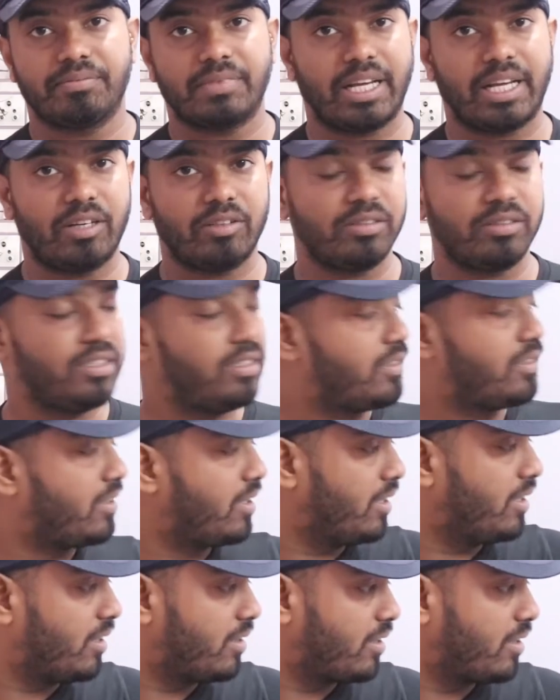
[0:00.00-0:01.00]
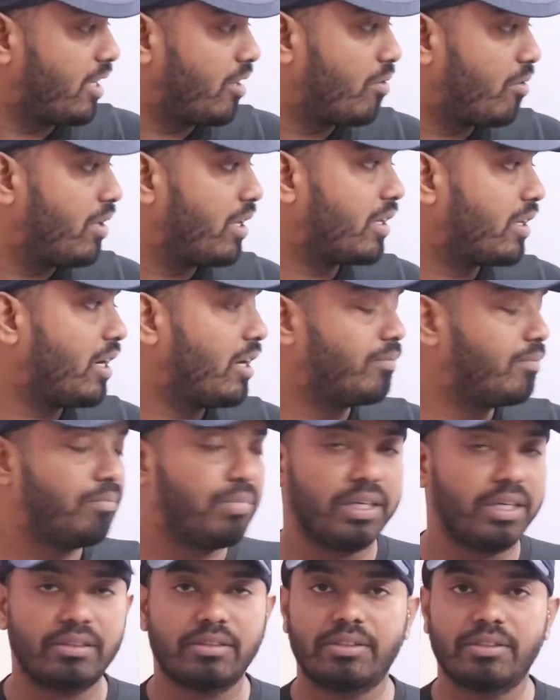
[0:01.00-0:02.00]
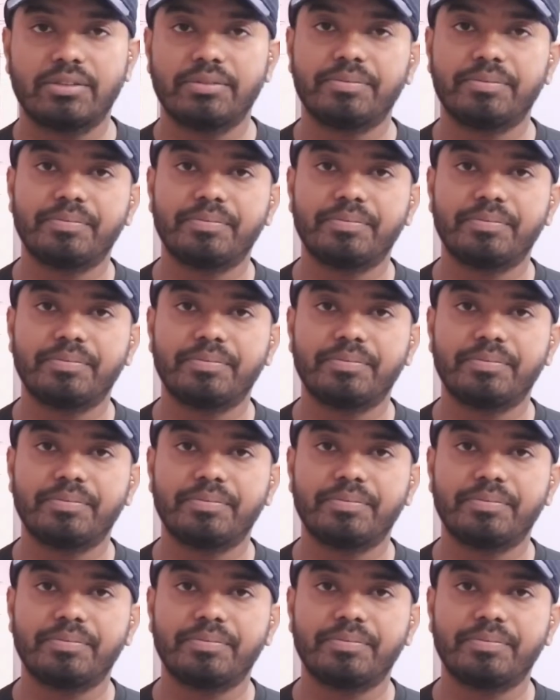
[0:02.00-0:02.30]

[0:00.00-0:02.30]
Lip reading: along this circular car path?